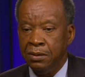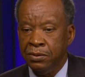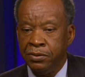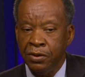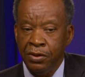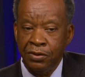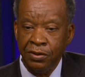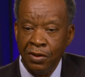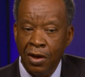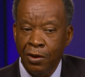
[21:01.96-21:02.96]
church
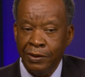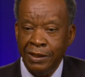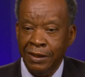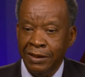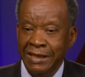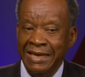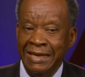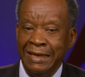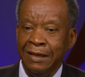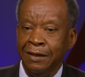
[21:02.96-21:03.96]
is all there
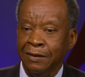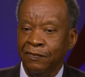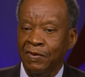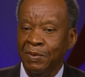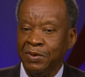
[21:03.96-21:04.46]
is from